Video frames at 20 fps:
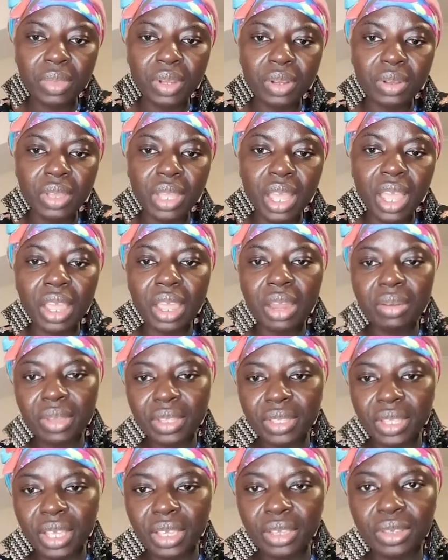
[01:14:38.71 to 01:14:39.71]
Me know
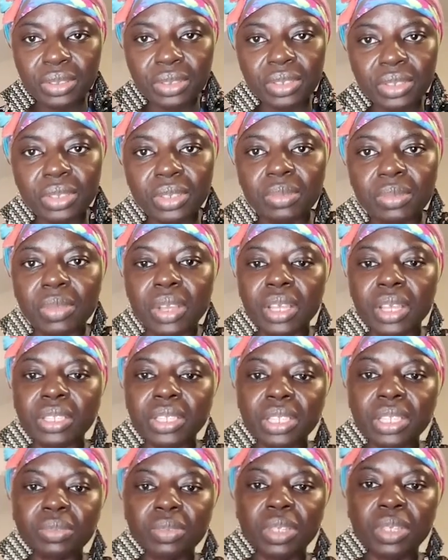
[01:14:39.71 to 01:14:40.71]
Eric, thank you so
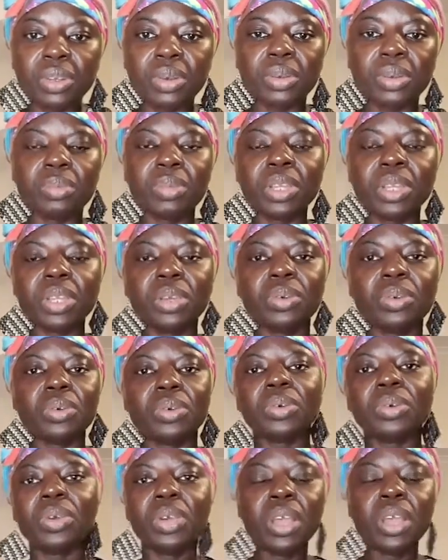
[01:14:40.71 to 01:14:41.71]
much. Me
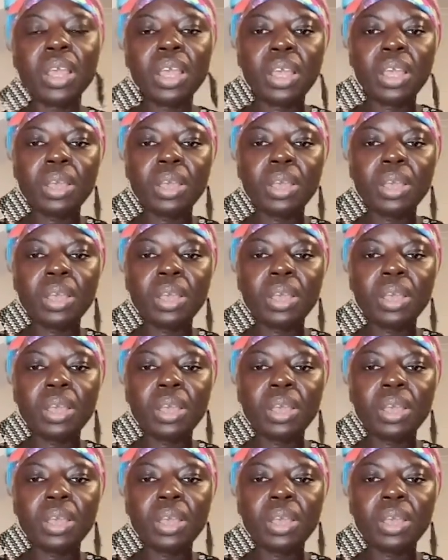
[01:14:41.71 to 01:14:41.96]
know